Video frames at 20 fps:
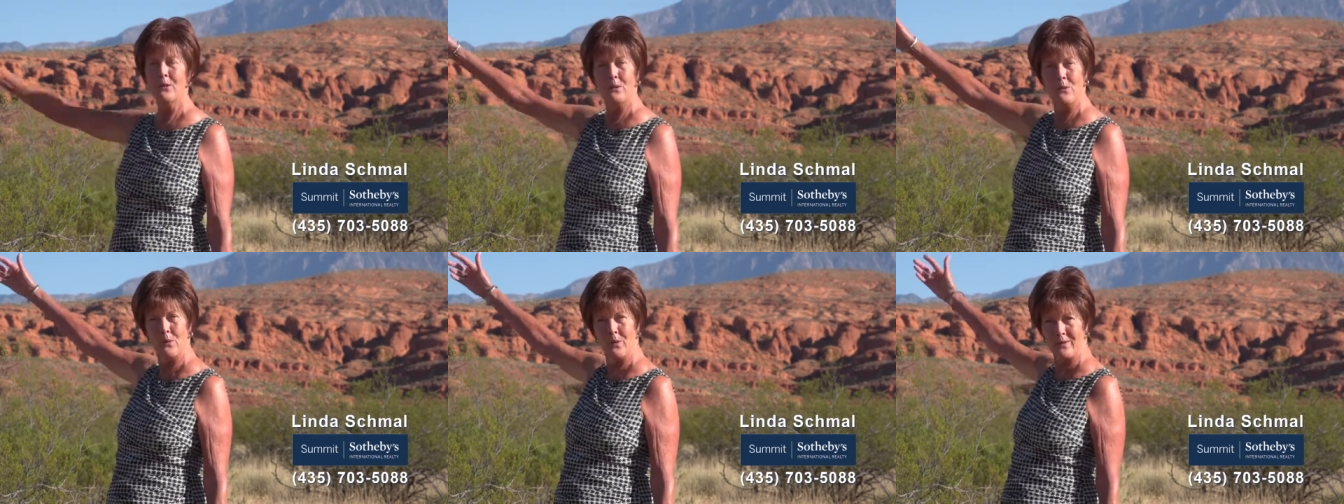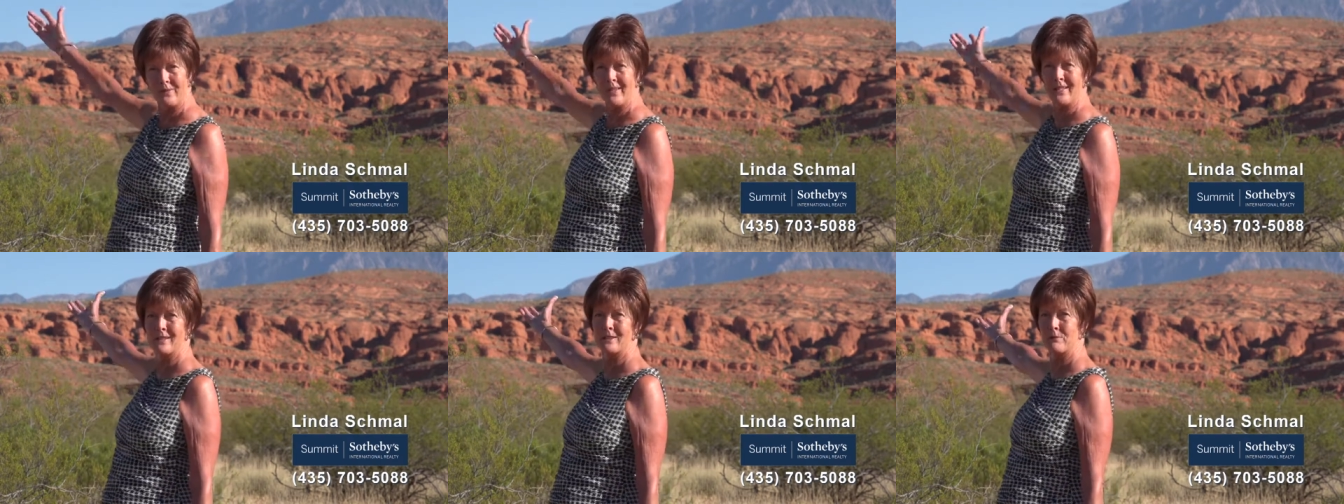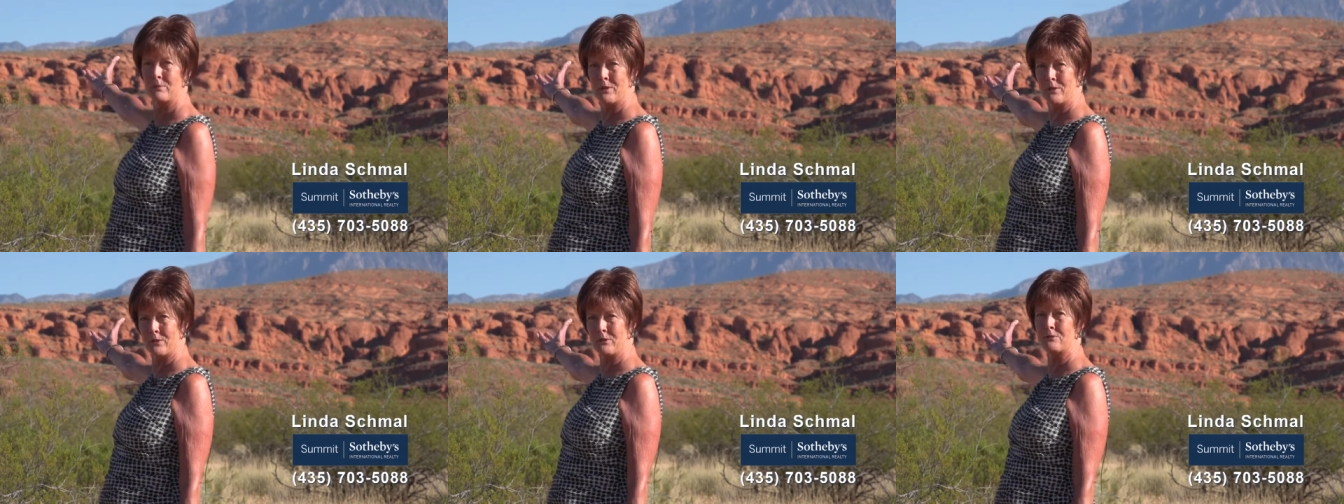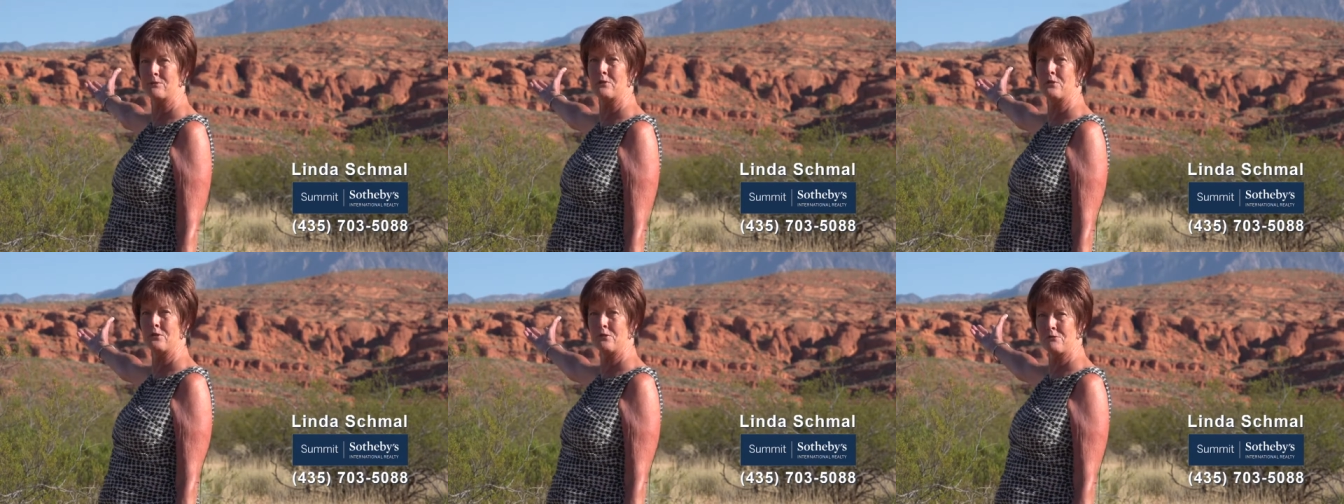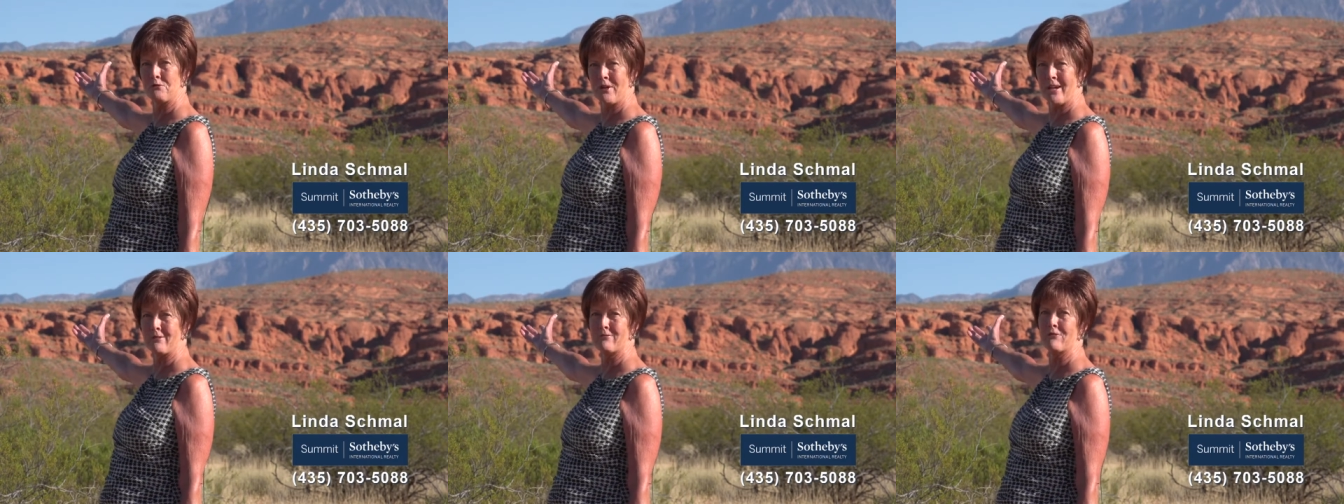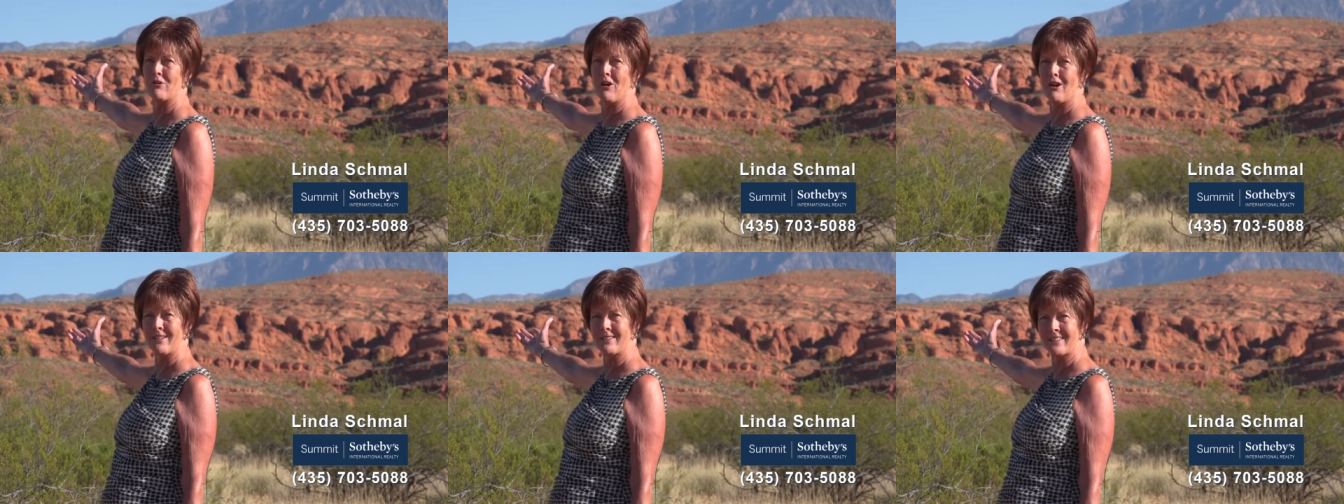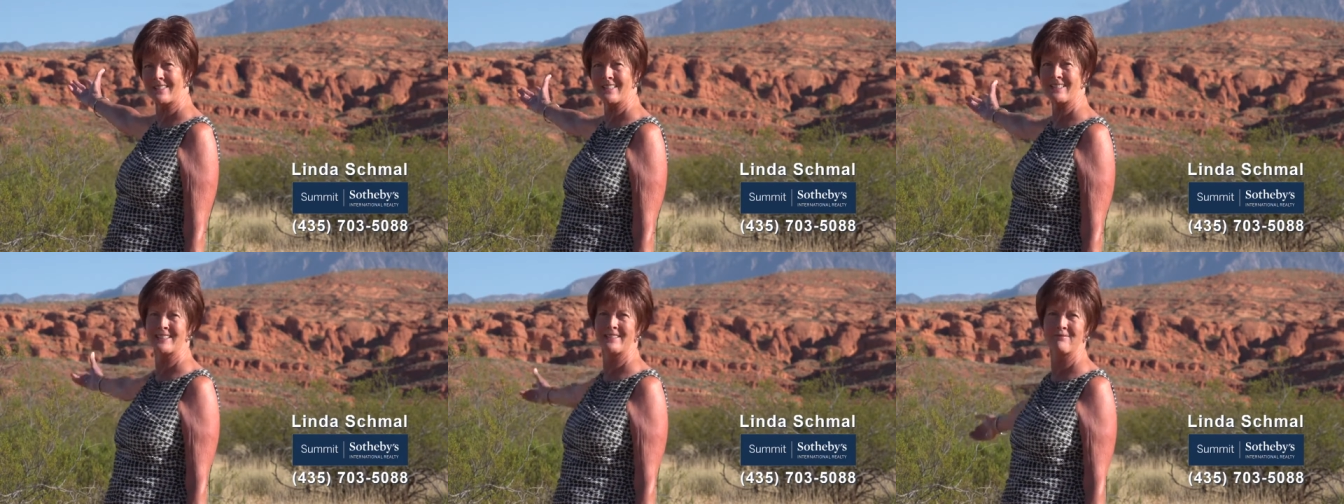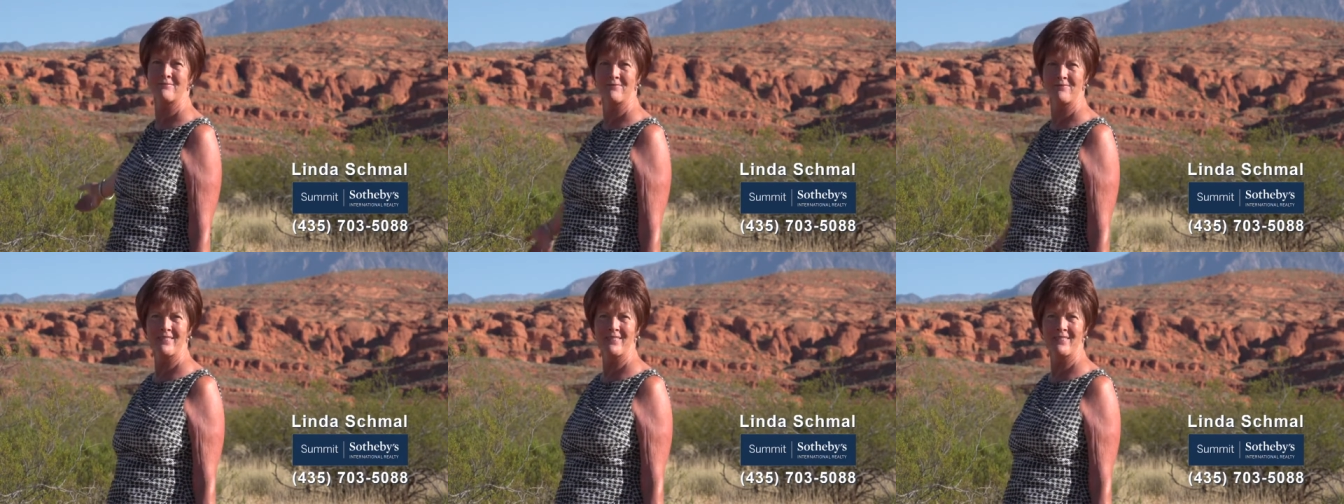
with these beautiful red rocks